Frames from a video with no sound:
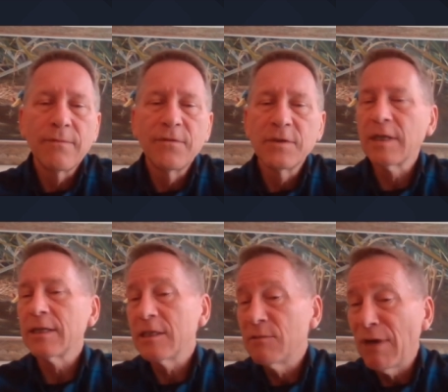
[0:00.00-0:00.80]

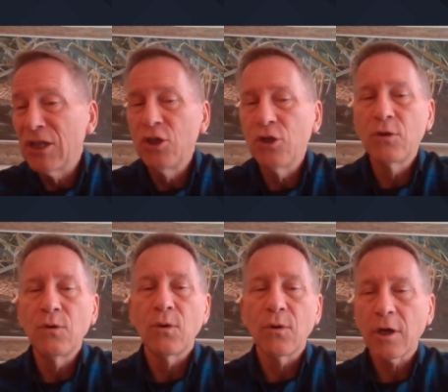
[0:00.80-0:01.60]
facility's menu
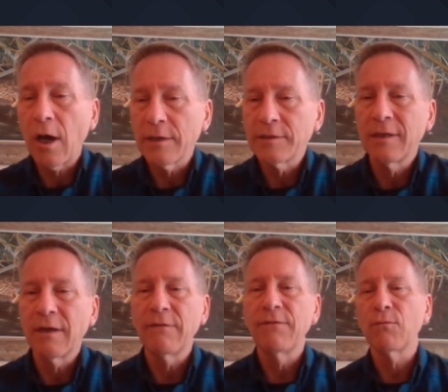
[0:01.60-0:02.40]
or costing of